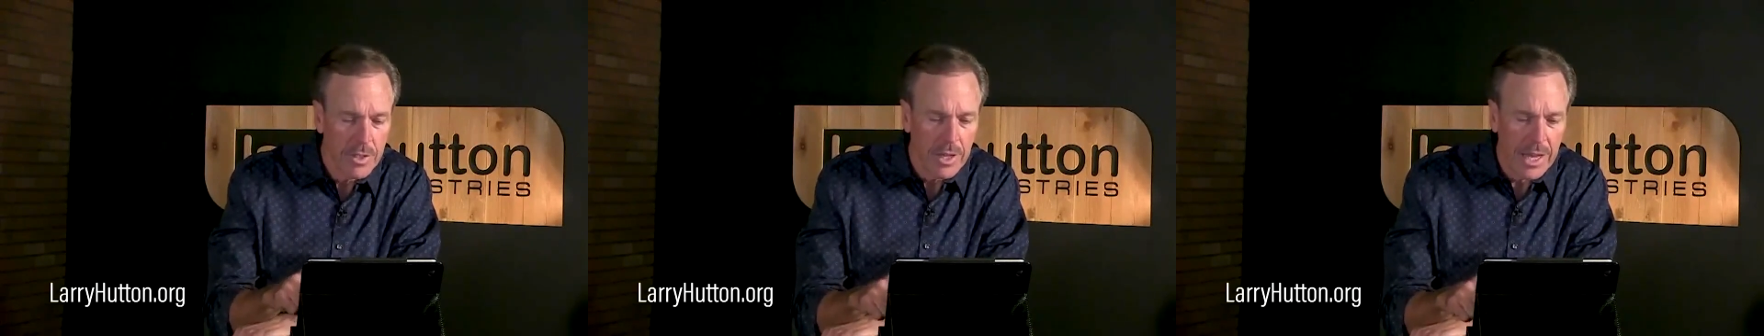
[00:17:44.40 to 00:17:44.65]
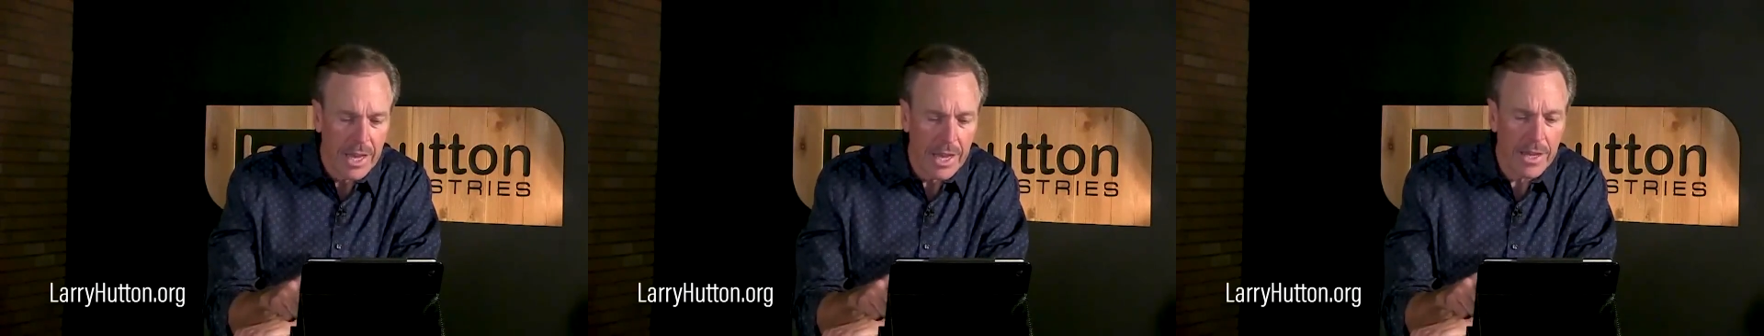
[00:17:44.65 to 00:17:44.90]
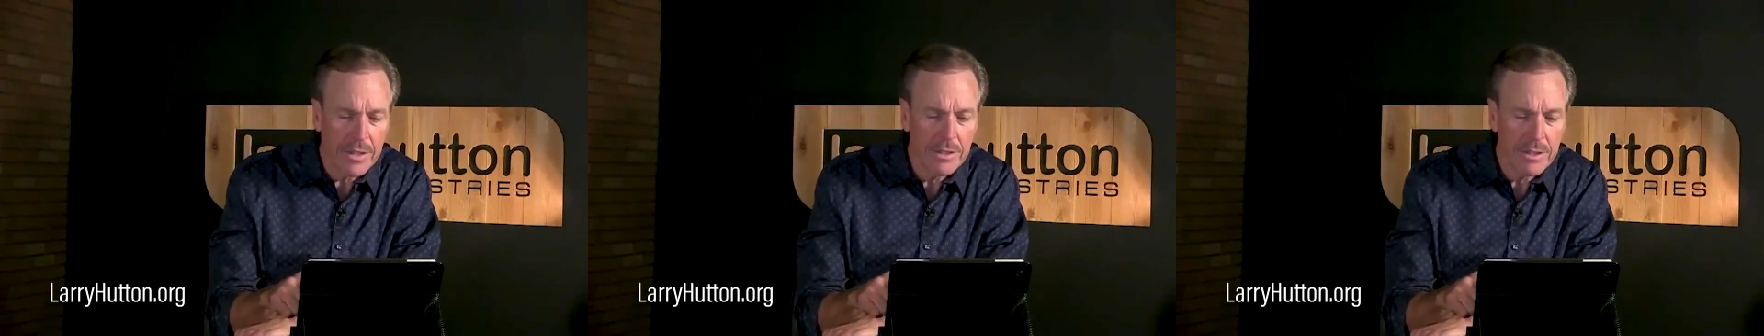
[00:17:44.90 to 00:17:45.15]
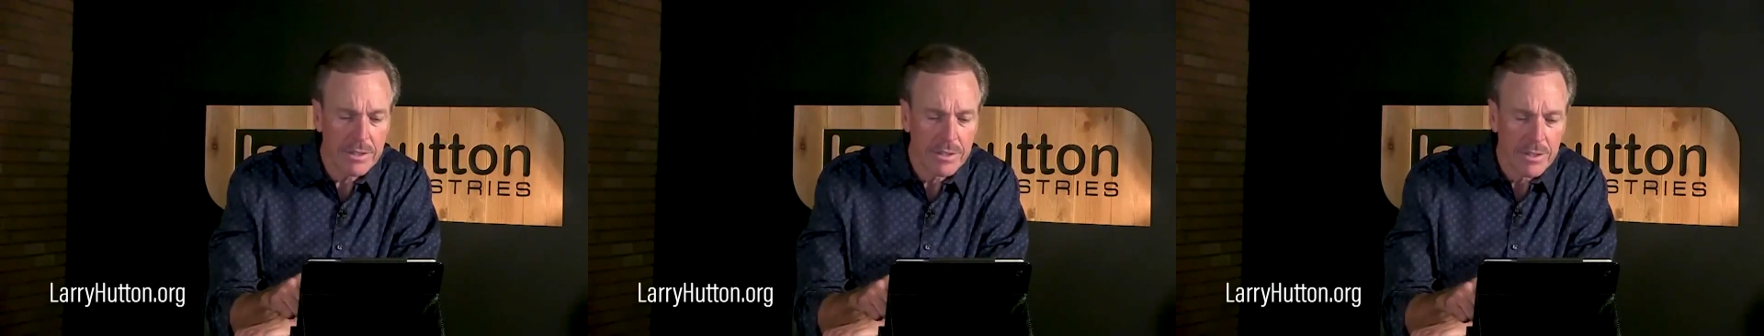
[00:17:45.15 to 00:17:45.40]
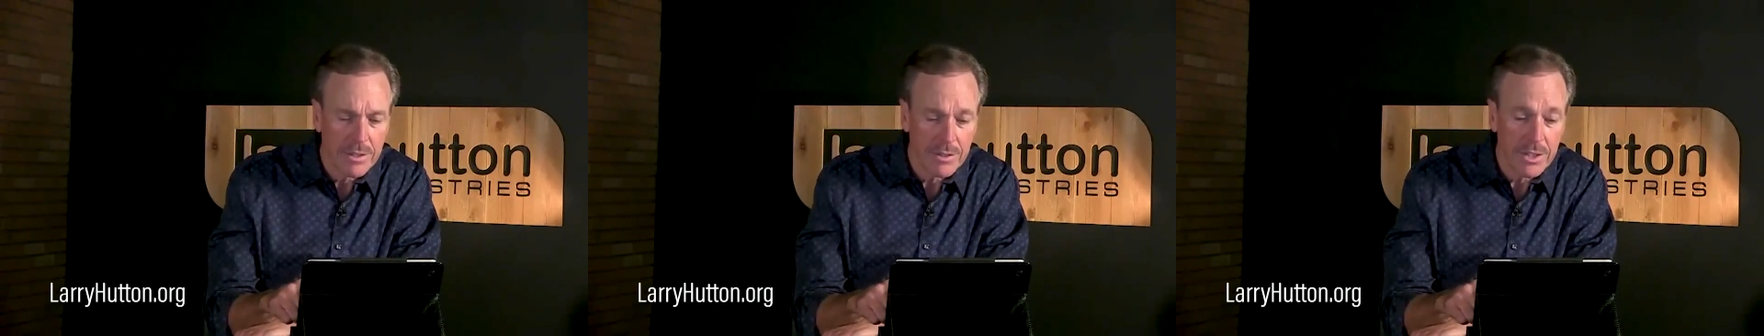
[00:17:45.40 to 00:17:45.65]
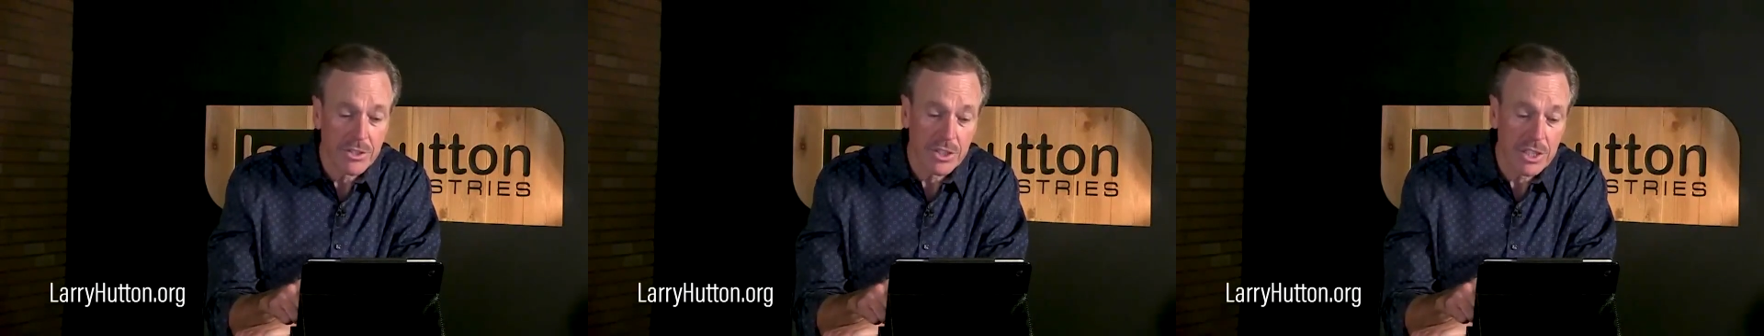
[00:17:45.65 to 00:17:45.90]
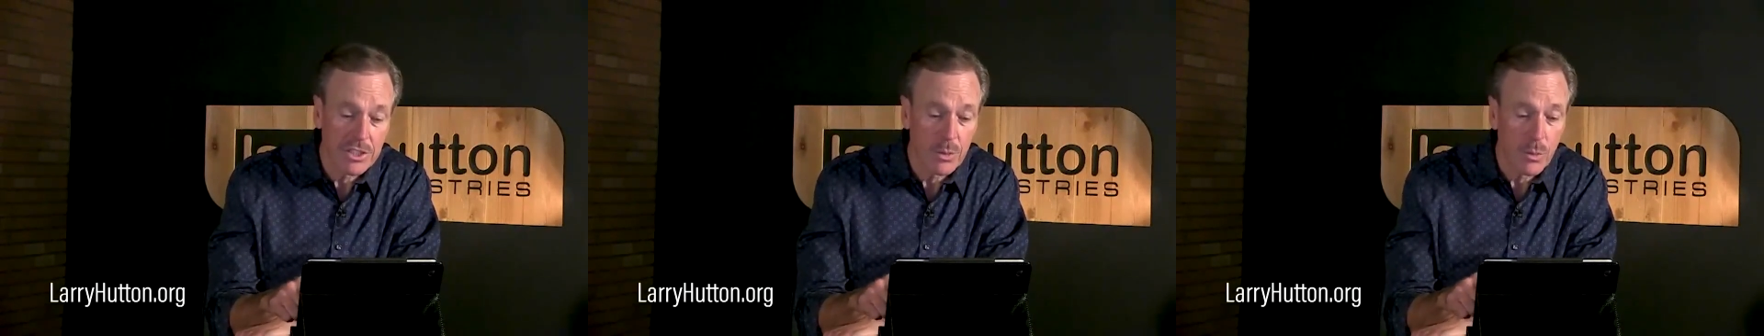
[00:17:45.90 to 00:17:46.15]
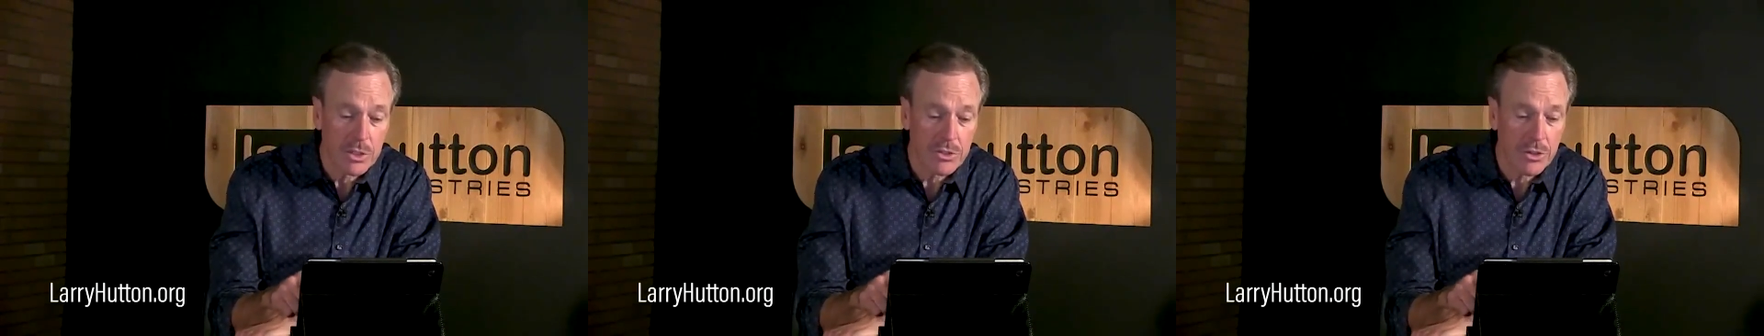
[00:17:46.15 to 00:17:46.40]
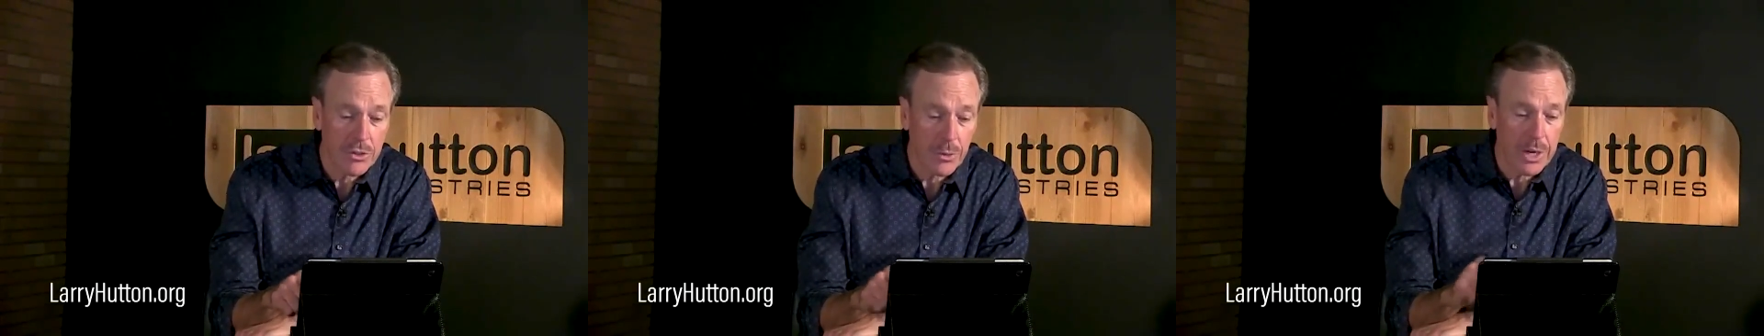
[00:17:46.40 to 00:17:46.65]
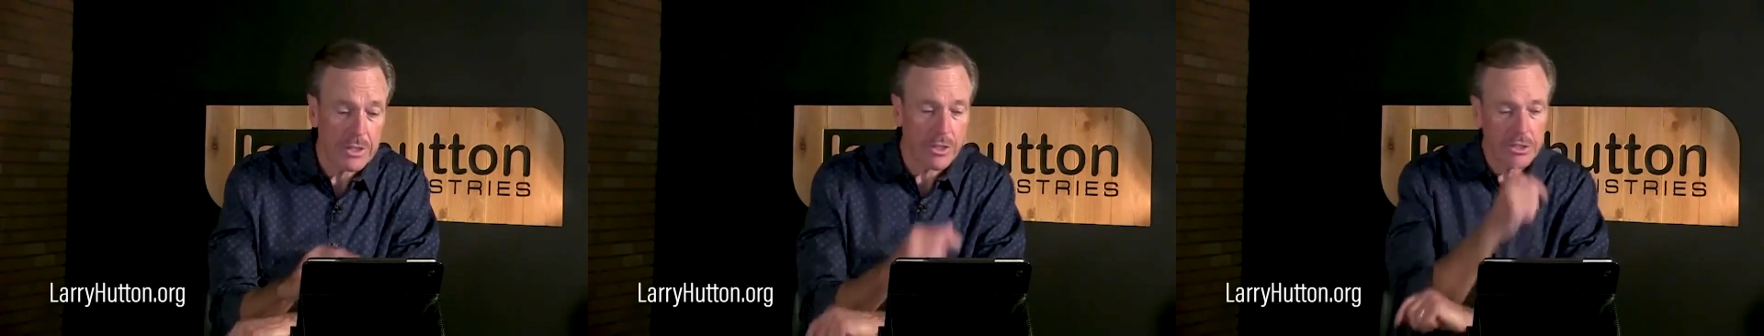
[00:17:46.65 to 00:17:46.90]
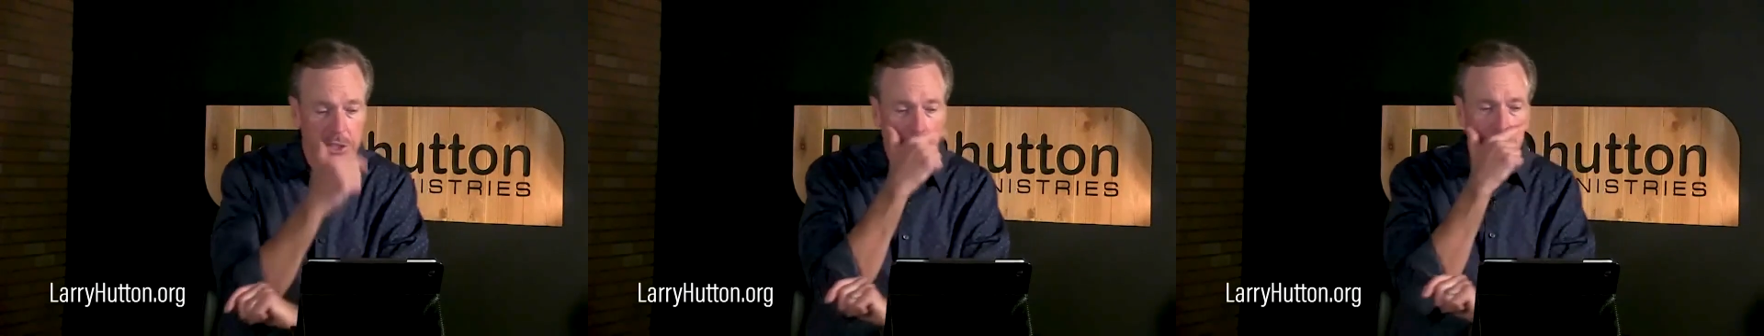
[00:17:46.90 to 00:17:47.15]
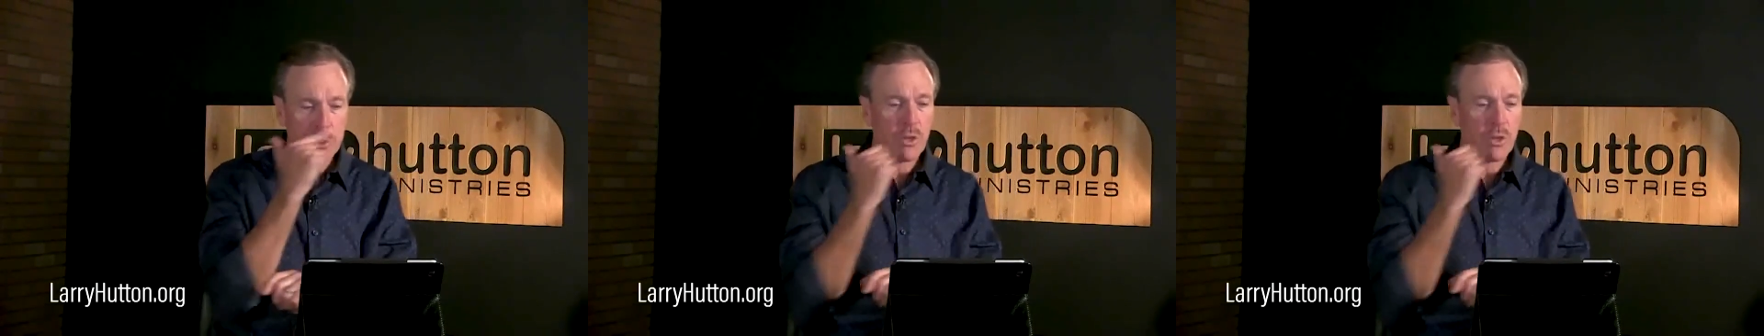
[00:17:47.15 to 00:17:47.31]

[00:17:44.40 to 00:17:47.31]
And this says He wants to direct our steps.